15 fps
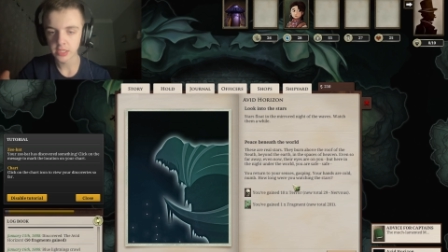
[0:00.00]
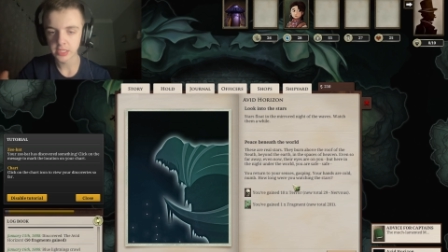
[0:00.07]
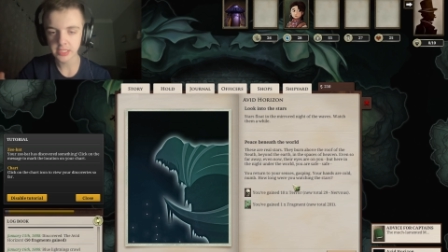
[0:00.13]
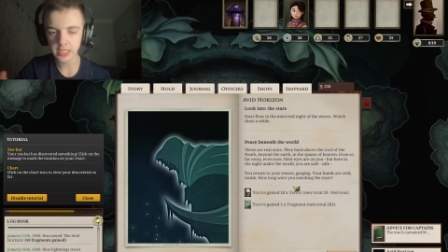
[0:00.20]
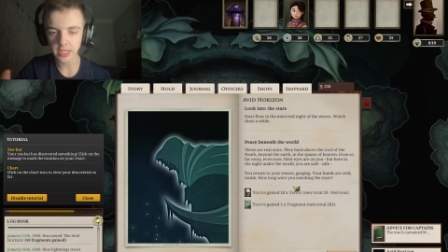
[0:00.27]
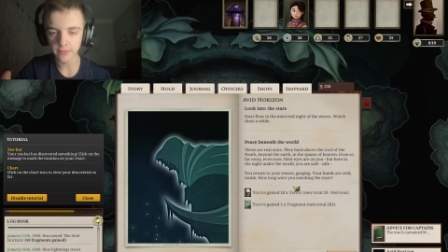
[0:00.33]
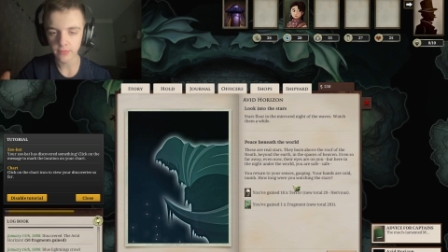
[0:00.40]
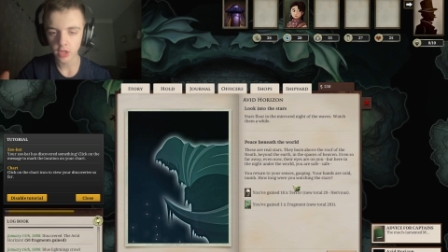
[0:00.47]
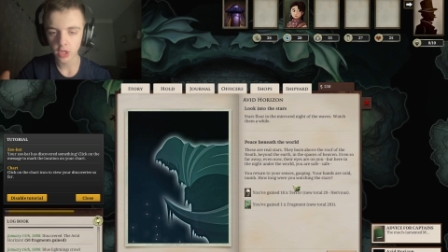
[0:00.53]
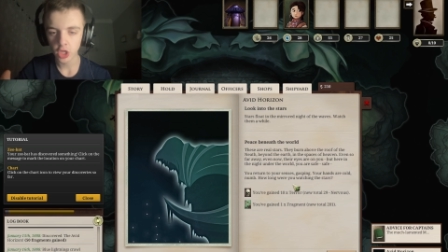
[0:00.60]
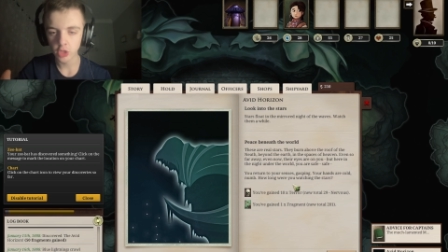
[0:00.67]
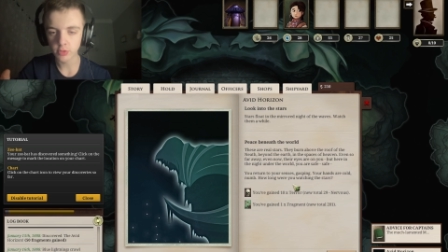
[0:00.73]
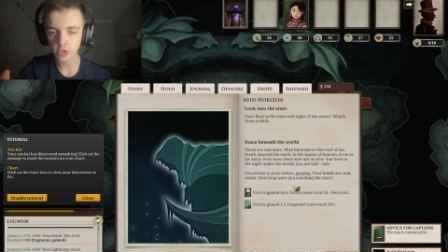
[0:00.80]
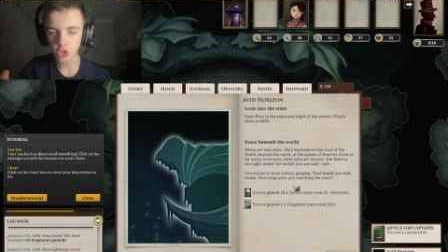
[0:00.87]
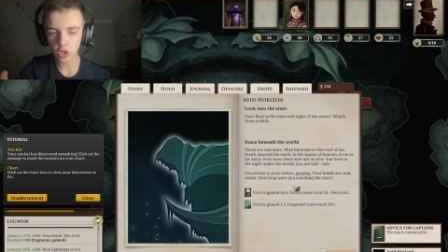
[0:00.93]
Safe. You
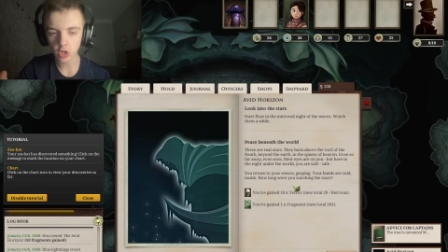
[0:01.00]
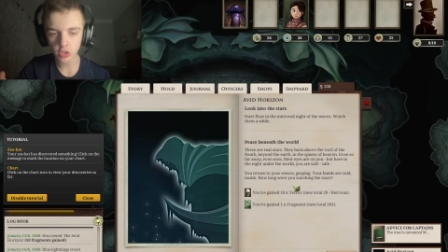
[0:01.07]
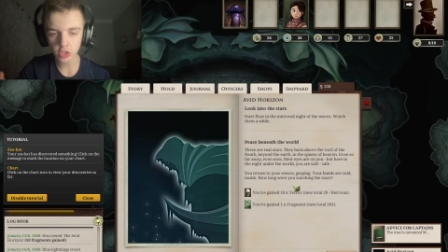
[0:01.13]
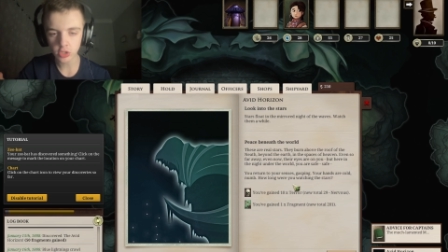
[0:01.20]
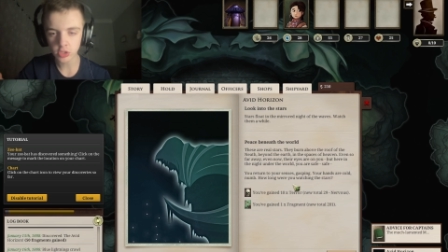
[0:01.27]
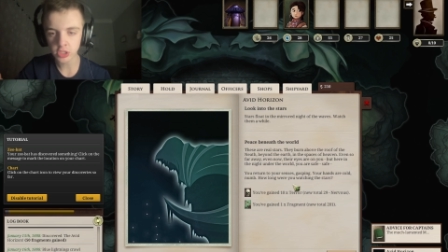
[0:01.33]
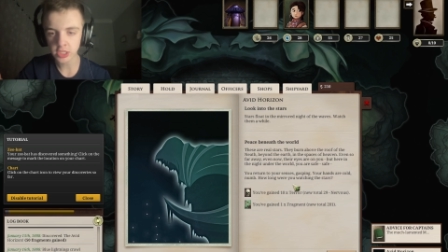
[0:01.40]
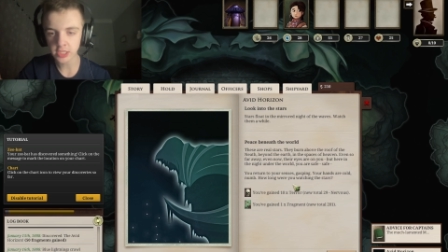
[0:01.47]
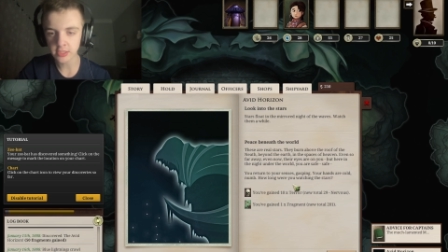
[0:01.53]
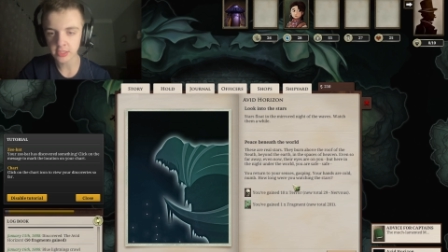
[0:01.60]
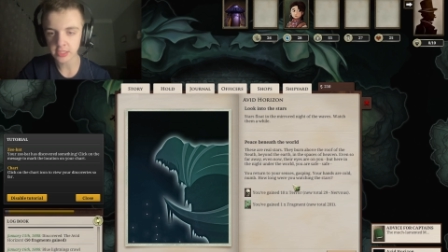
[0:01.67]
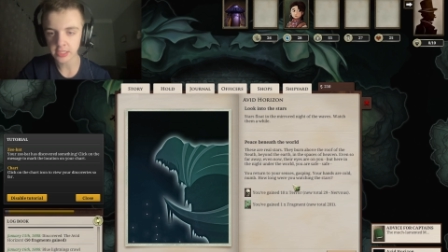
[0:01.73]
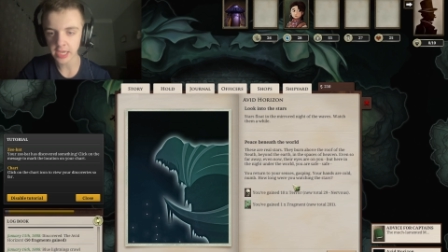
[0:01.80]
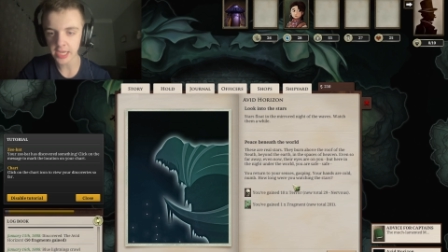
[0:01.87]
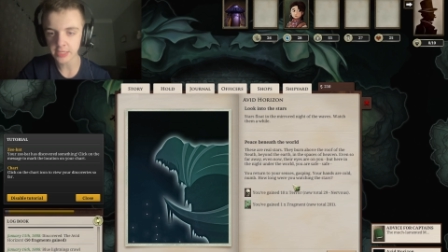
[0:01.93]
return to your
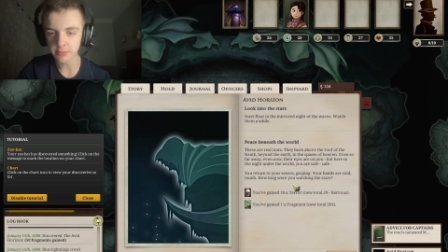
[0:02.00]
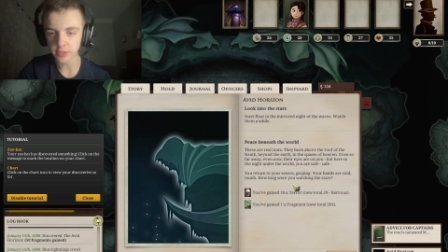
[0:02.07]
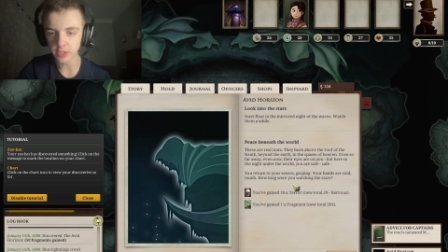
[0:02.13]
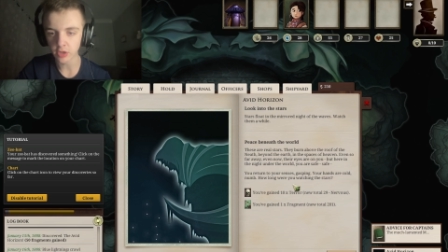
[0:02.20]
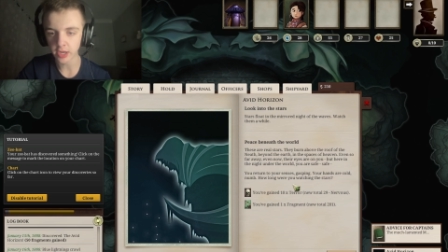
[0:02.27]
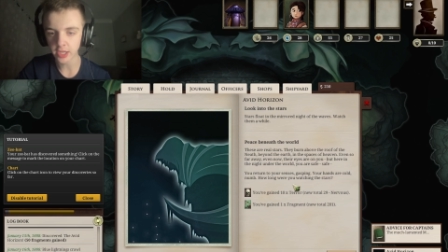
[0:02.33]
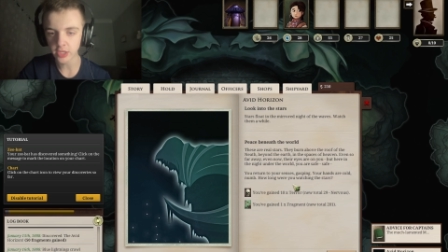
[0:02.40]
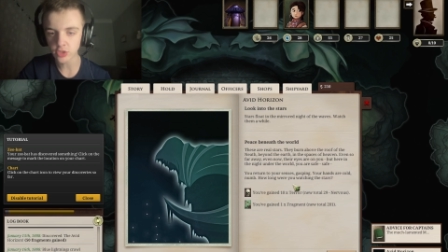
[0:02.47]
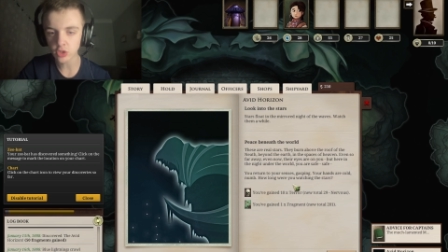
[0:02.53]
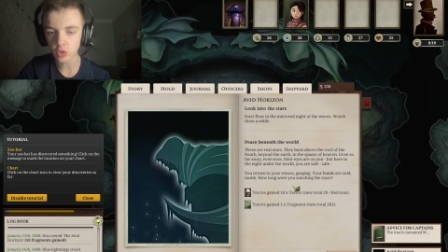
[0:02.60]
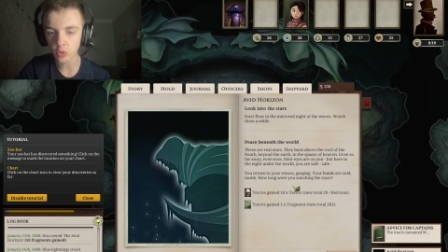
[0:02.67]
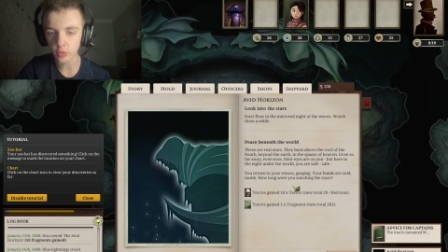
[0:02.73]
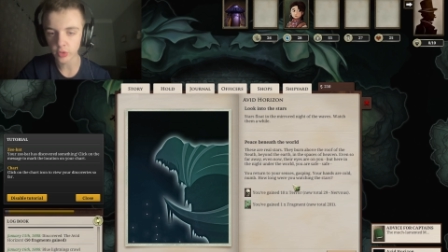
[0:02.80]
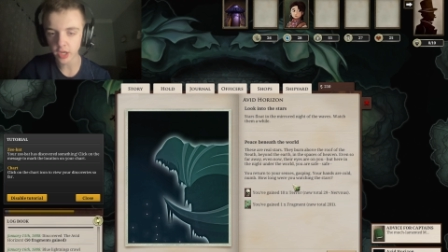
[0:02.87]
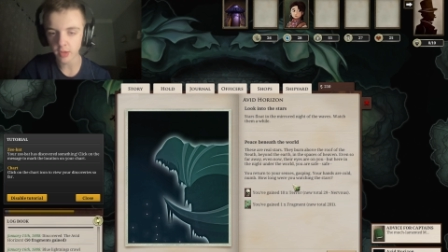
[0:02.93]
senses gasping, your hands are
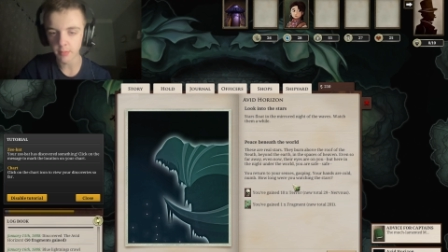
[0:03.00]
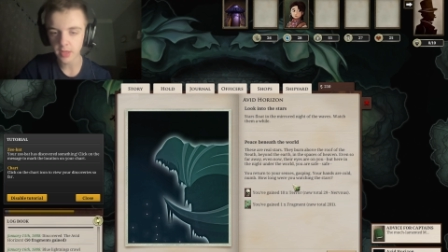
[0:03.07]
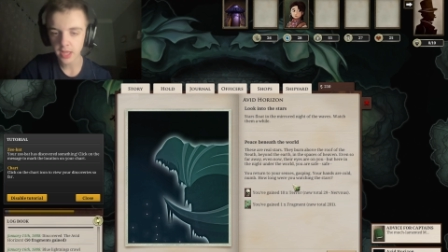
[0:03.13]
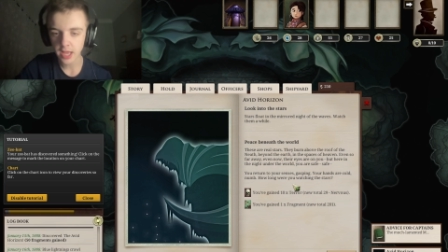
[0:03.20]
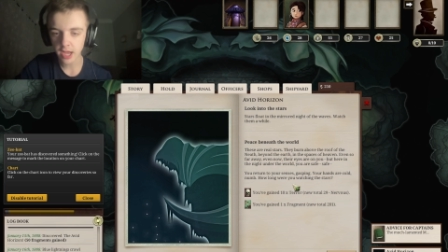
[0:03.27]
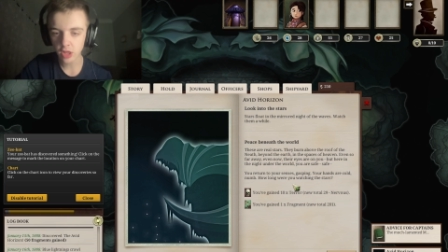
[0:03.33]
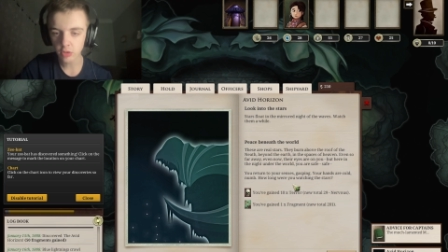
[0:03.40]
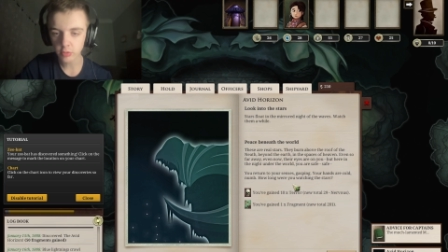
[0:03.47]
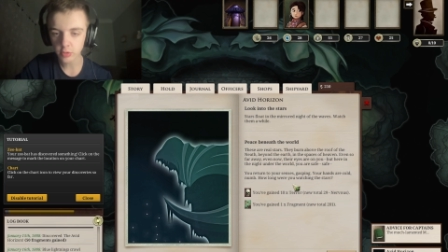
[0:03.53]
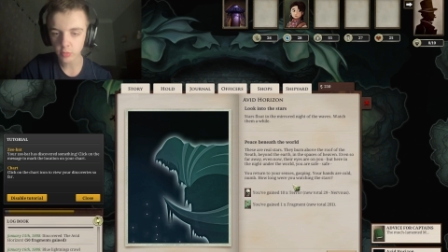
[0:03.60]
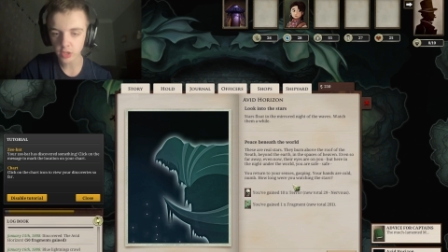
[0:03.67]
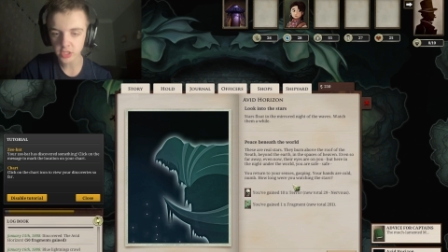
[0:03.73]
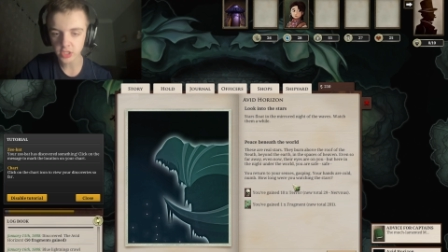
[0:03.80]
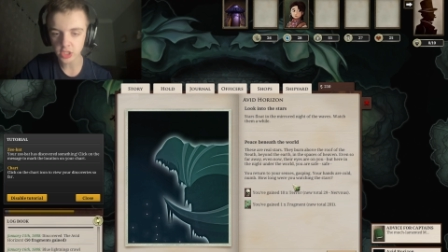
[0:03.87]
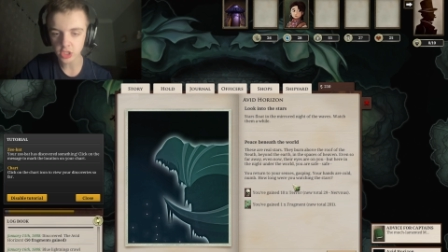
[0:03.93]
cold numb. How long were you
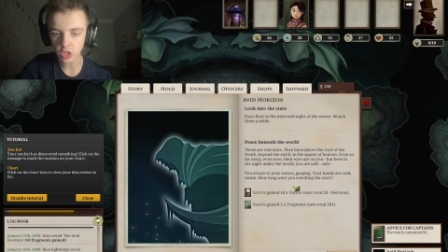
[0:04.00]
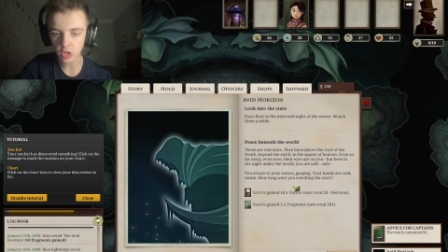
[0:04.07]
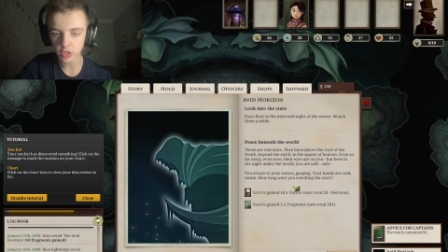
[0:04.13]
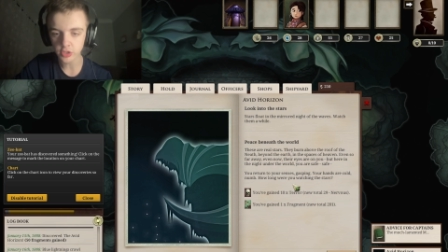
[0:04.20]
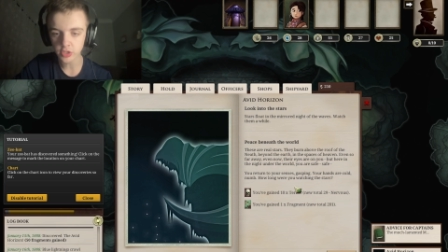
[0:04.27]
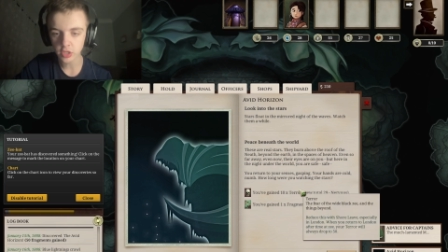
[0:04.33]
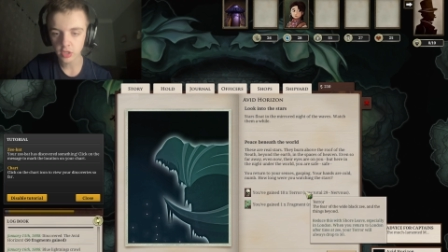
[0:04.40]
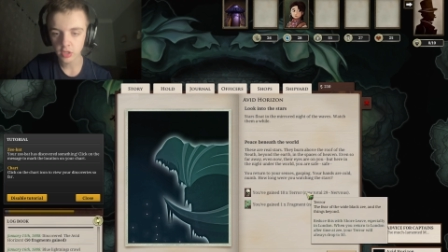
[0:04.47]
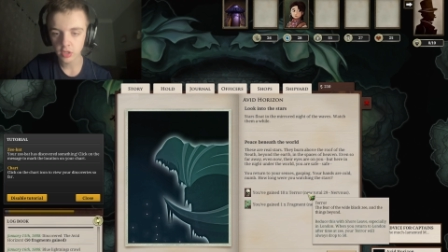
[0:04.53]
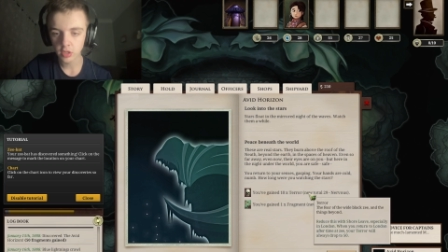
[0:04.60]
watching the stars?